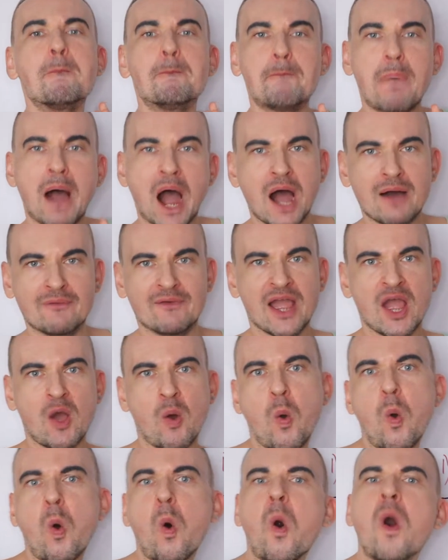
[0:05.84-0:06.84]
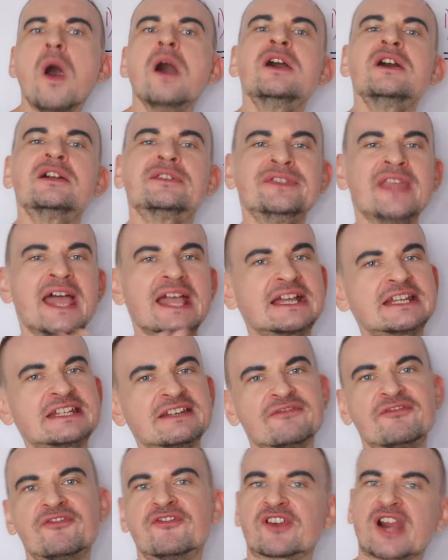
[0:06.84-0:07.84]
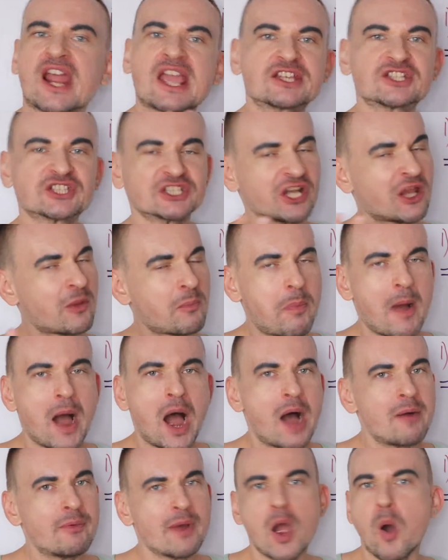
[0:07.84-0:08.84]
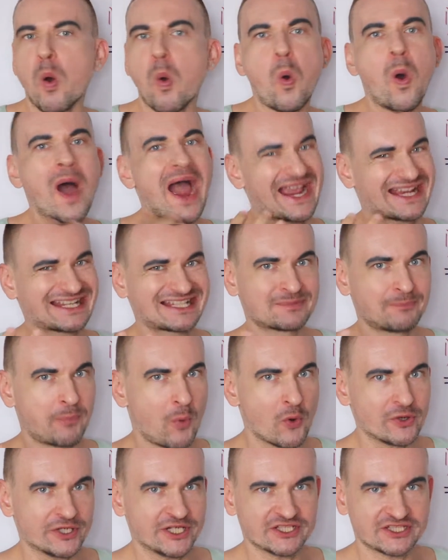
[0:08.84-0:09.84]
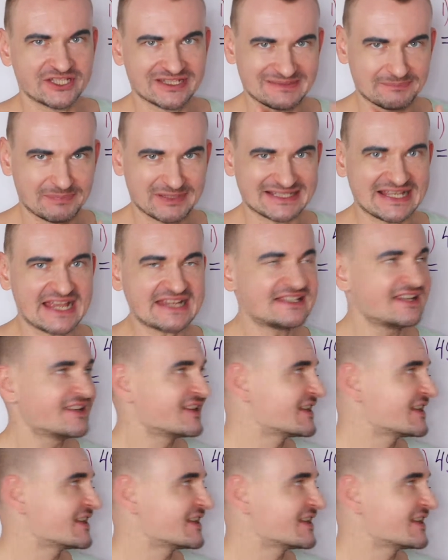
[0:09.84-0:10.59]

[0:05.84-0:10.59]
power or negative fractional power or exponent. It's precisely